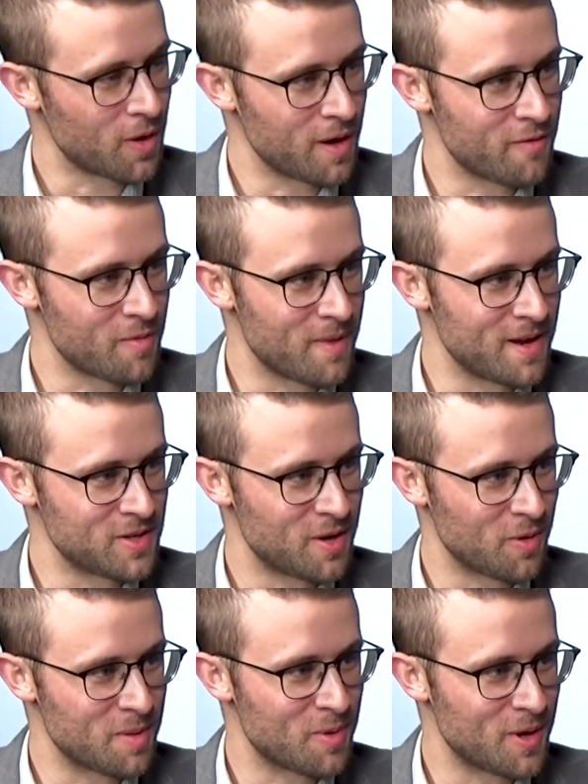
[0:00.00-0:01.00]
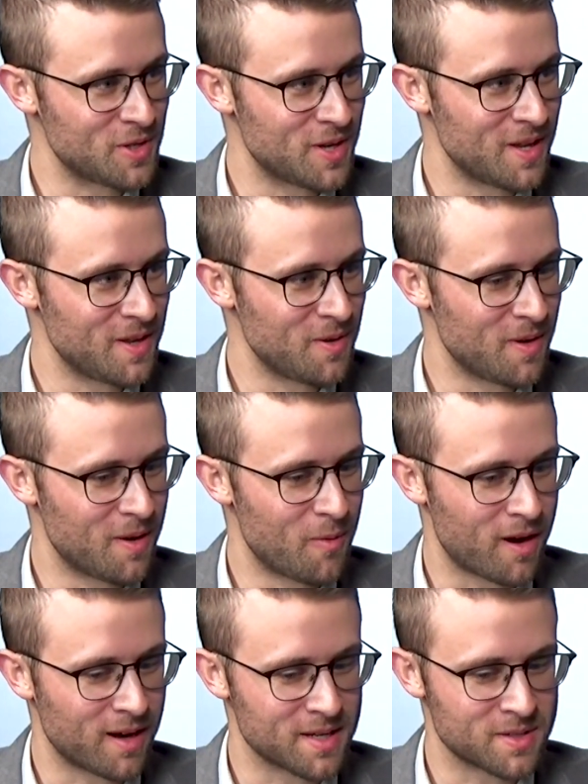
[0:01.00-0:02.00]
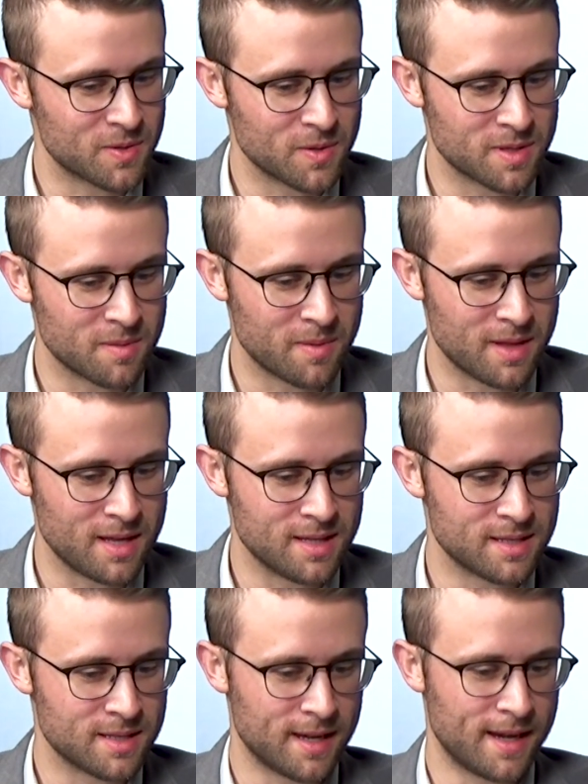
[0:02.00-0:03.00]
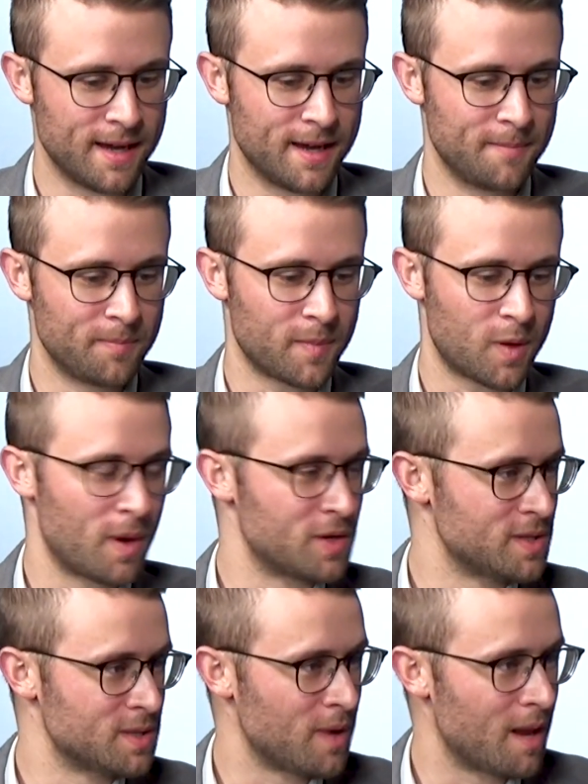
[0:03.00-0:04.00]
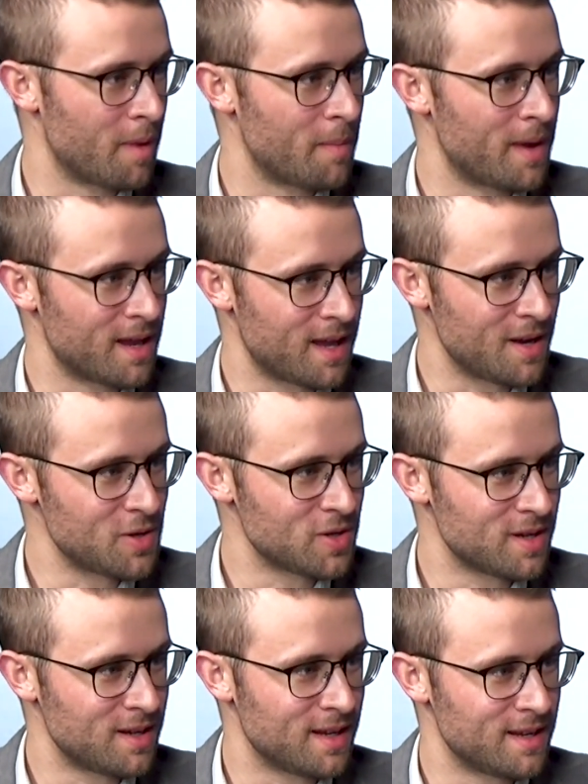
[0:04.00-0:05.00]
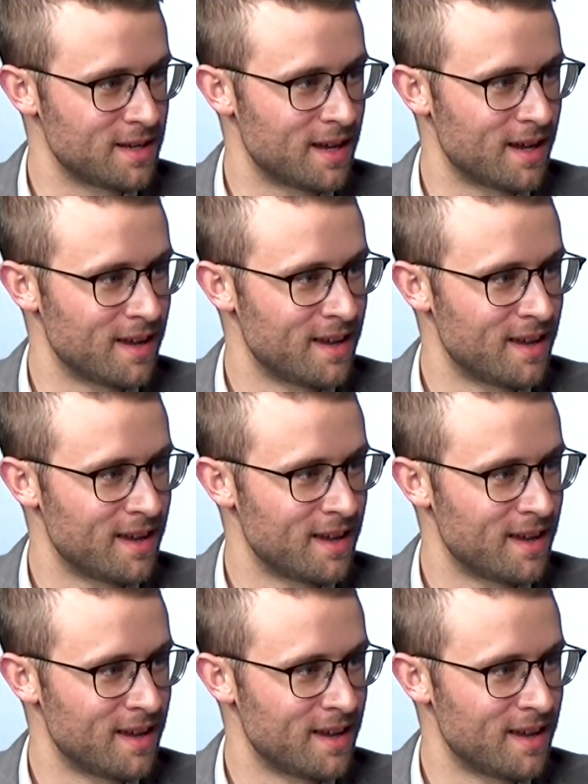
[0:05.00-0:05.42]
great information. I really appreciate you walking us through some of these questions that we have about medication, and